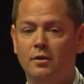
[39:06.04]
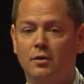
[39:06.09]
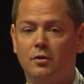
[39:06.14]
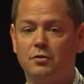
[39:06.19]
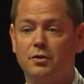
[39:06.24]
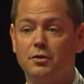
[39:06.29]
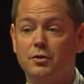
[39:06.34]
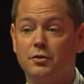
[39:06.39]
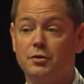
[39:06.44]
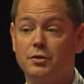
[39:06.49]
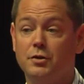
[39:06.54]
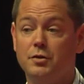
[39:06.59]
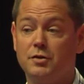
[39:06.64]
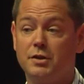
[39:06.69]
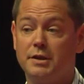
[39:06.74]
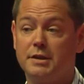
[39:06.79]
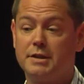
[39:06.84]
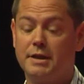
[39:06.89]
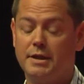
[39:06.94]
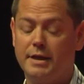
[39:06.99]
or that you're
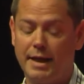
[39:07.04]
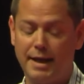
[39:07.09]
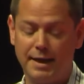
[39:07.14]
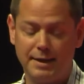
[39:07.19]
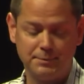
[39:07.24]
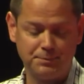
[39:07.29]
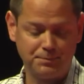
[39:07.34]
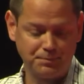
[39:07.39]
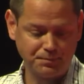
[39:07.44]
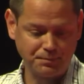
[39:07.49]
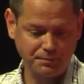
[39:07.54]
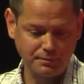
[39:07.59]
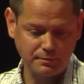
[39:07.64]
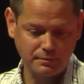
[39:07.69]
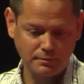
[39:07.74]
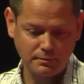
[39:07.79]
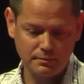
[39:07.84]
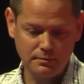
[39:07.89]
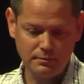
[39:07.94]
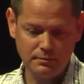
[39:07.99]
using today,
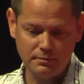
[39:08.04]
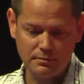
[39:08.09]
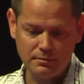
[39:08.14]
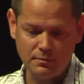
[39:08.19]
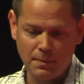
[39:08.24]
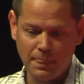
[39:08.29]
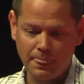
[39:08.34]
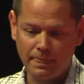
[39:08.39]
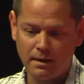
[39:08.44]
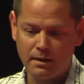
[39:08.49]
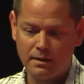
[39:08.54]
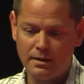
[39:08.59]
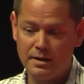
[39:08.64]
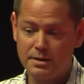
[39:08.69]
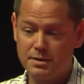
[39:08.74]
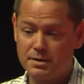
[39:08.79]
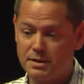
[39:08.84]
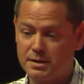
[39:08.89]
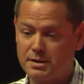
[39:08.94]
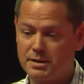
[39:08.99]

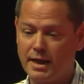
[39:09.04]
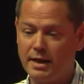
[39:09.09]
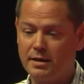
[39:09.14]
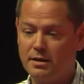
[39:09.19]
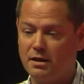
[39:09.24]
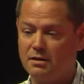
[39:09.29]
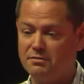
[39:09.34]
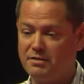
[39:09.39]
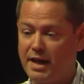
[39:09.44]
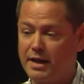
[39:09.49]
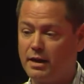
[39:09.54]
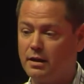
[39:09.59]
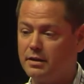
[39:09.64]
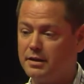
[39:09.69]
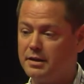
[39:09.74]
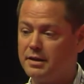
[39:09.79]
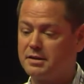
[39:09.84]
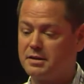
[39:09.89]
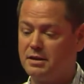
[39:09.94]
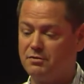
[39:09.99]
is a set of
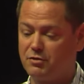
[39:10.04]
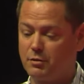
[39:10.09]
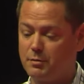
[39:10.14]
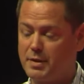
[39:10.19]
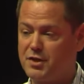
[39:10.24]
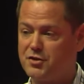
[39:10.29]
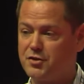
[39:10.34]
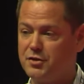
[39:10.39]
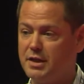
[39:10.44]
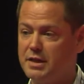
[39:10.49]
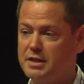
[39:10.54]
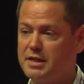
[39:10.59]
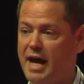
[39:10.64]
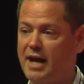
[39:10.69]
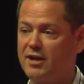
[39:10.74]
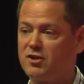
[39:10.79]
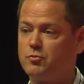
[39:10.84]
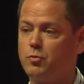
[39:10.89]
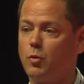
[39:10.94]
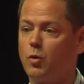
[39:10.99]
analytics information and
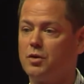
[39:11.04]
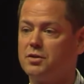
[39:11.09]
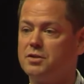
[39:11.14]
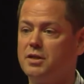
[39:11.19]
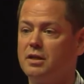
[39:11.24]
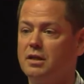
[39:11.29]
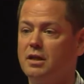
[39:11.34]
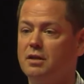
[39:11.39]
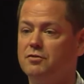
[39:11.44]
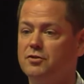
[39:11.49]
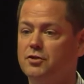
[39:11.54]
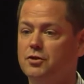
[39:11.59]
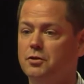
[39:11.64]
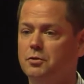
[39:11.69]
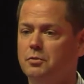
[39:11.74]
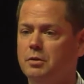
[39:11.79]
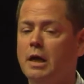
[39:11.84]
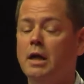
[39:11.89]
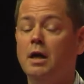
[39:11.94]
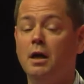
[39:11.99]
dashboards that gives
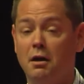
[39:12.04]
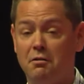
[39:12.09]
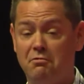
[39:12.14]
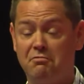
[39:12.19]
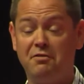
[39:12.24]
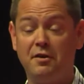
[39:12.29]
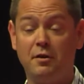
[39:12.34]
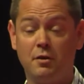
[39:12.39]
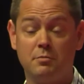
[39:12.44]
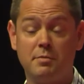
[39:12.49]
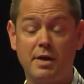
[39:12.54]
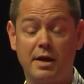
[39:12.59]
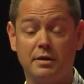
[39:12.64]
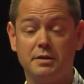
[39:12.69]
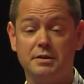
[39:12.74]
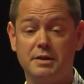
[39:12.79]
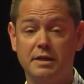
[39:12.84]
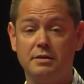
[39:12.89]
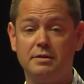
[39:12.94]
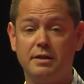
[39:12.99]
you a fair amount
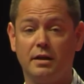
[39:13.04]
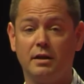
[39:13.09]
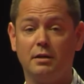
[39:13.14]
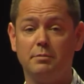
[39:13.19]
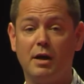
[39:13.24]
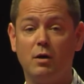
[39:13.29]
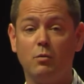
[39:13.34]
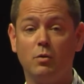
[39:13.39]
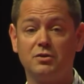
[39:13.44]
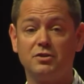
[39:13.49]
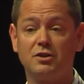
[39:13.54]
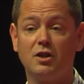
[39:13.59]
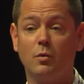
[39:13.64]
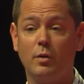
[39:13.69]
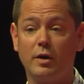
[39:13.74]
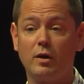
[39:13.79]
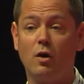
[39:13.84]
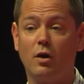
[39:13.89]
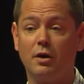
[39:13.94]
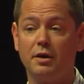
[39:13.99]
of detail about what's
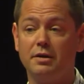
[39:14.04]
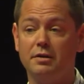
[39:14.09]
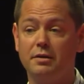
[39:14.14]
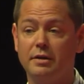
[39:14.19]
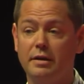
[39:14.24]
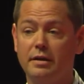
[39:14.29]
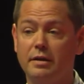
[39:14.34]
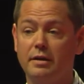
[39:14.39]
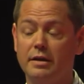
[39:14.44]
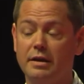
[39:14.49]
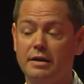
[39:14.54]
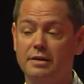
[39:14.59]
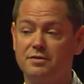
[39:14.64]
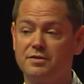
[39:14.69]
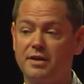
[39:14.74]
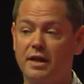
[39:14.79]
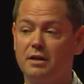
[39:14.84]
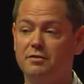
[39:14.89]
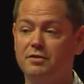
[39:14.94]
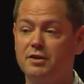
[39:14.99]
going on
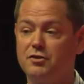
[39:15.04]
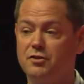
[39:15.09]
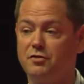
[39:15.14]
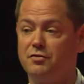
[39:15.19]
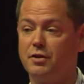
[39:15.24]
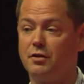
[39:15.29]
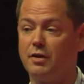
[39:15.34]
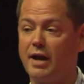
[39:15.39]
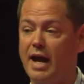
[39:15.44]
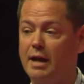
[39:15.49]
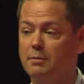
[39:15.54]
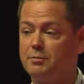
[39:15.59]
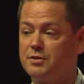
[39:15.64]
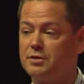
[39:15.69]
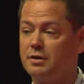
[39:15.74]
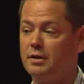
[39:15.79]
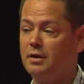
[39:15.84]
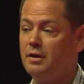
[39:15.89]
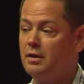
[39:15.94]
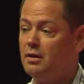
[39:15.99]
inside of each of your
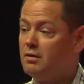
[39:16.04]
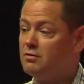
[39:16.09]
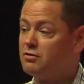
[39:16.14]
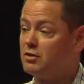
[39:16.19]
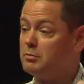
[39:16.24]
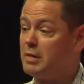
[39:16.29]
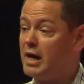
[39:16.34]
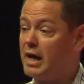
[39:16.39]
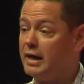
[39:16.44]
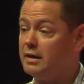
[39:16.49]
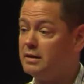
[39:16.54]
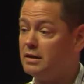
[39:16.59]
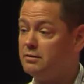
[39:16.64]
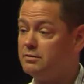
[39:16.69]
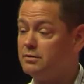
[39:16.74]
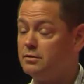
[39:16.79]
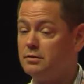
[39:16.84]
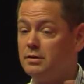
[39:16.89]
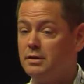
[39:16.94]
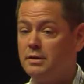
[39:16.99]
apps, from high
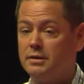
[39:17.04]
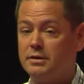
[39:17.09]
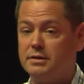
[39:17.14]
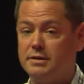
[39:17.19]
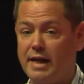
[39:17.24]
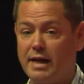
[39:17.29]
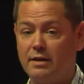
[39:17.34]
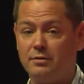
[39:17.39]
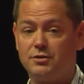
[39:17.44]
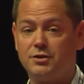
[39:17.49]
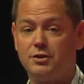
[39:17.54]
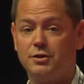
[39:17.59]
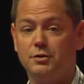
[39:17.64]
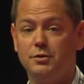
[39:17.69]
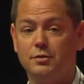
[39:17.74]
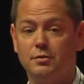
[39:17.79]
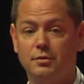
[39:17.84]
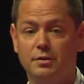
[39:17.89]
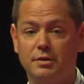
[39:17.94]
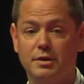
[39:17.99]
level down
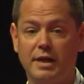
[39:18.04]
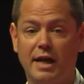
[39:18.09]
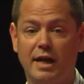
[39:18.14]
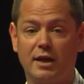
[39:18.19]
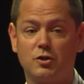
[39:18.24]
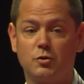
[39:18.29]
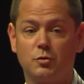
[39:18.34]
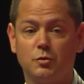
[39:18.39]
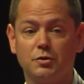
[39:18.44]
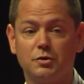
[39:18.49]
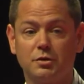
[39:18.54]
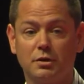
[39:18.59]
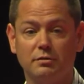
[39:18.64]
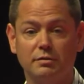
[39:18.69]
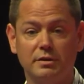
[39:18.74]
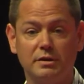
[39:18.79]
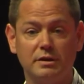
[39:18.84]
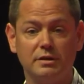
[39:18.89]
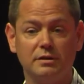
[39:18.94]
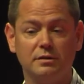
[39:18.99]
to the actual
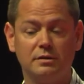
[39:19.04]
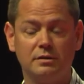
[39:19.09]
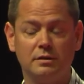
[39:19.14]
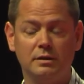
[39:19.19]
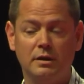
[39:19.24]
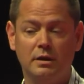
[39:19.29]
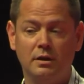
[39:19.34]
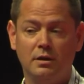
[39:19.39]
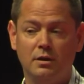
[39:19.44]
services.